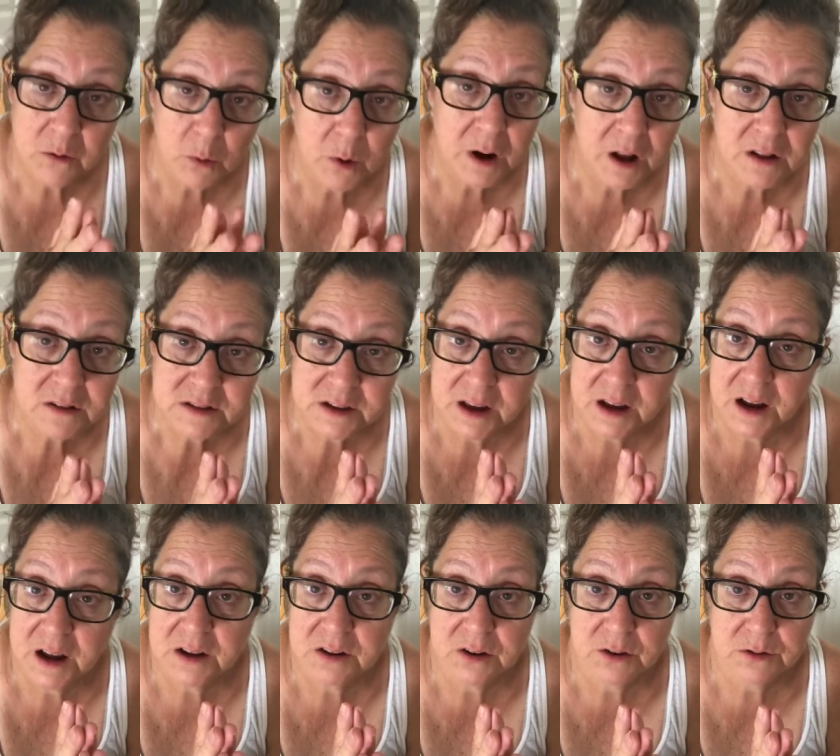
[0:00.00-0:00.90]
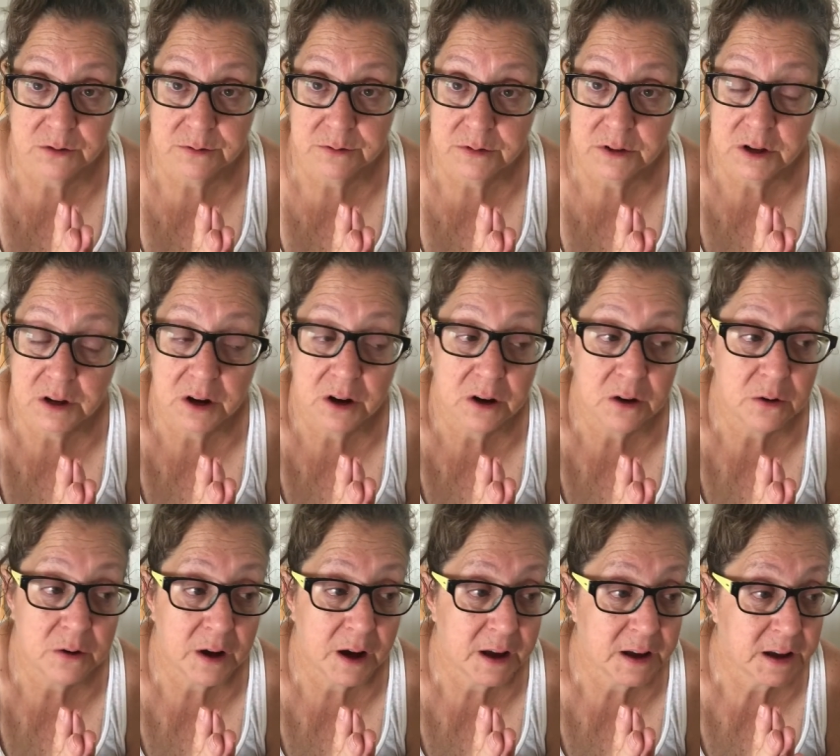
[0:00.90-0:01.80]
what else can I do? You
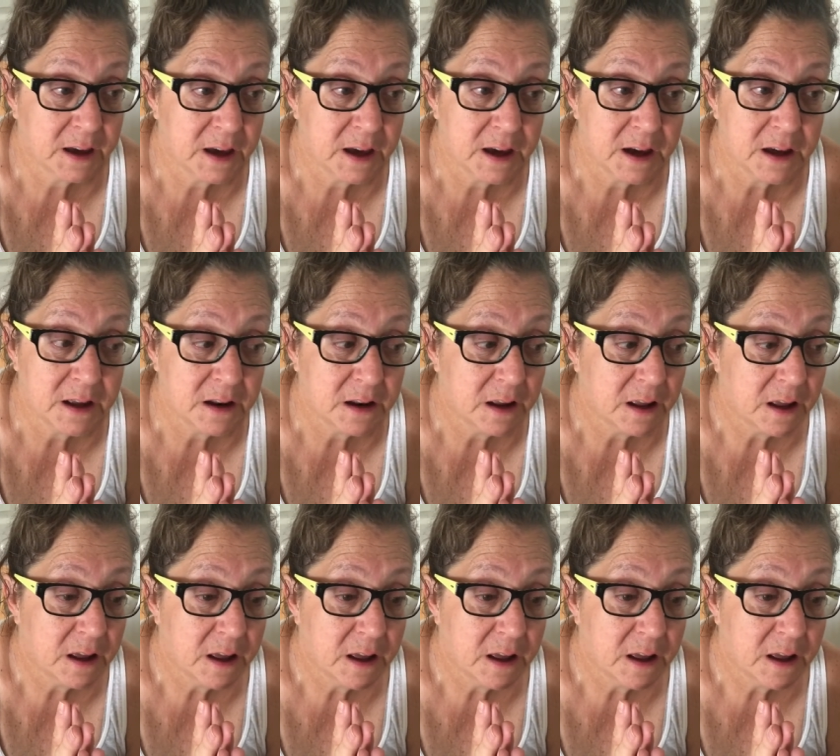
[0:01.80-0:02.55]
know, I can't